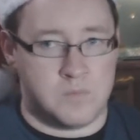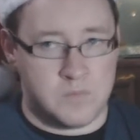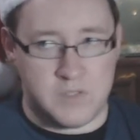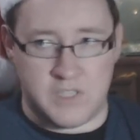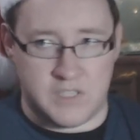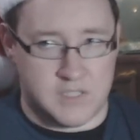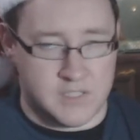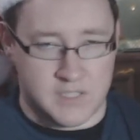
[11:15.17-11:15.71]

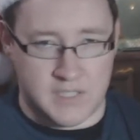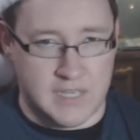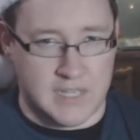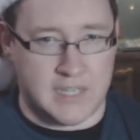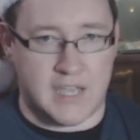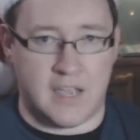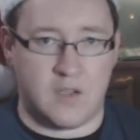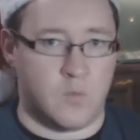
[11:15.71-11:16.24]
She's Selena
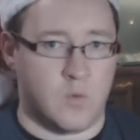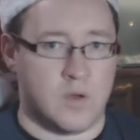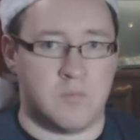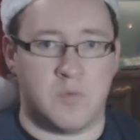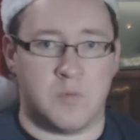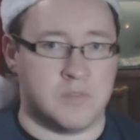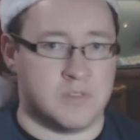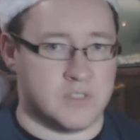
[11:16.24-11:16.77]
Kyle one
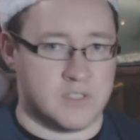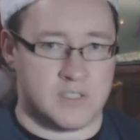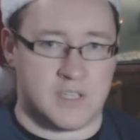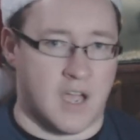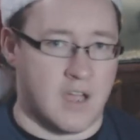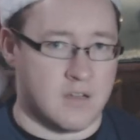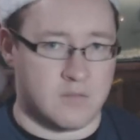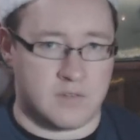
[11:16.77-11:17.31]
moment, she's
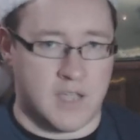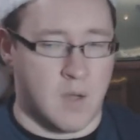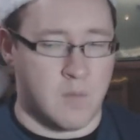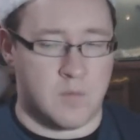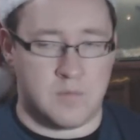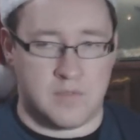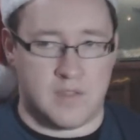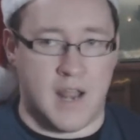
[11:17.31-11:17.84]

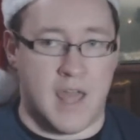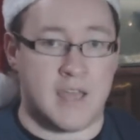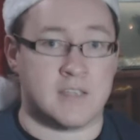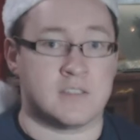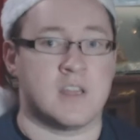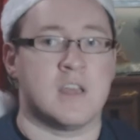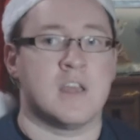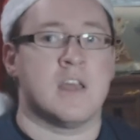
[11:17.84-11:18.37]
Catwoman the
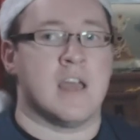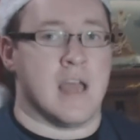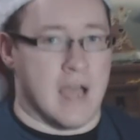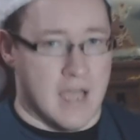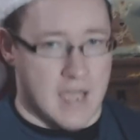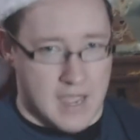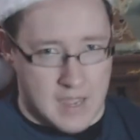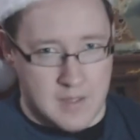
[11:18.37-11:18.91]
next,
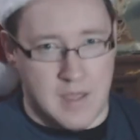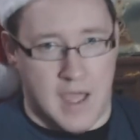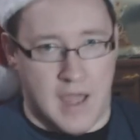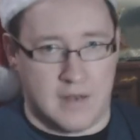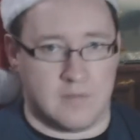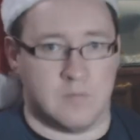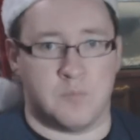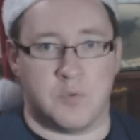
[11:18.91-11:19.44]

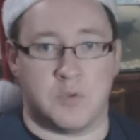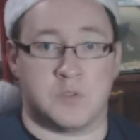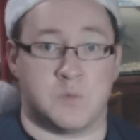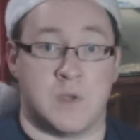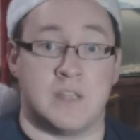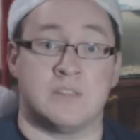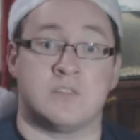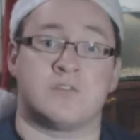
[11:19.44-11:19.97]
and Bruce
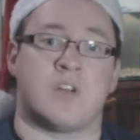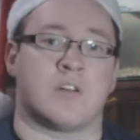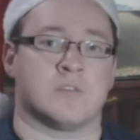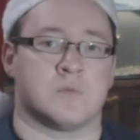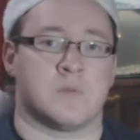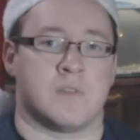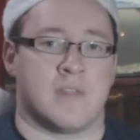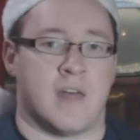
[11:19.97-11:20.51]
Wayne
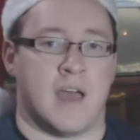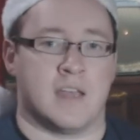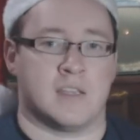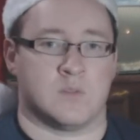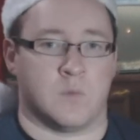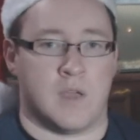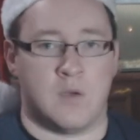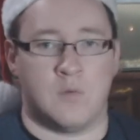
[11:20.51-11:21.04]
struggles with that
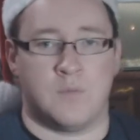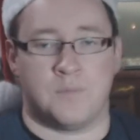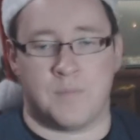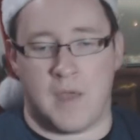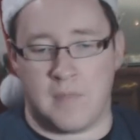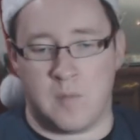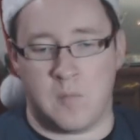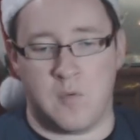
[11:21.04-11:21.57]
as well
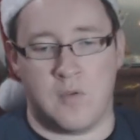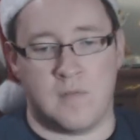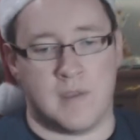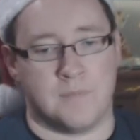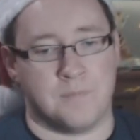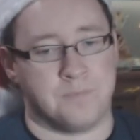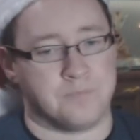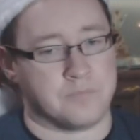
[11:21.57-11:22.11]
in the
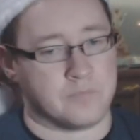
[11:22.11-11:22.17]
movie.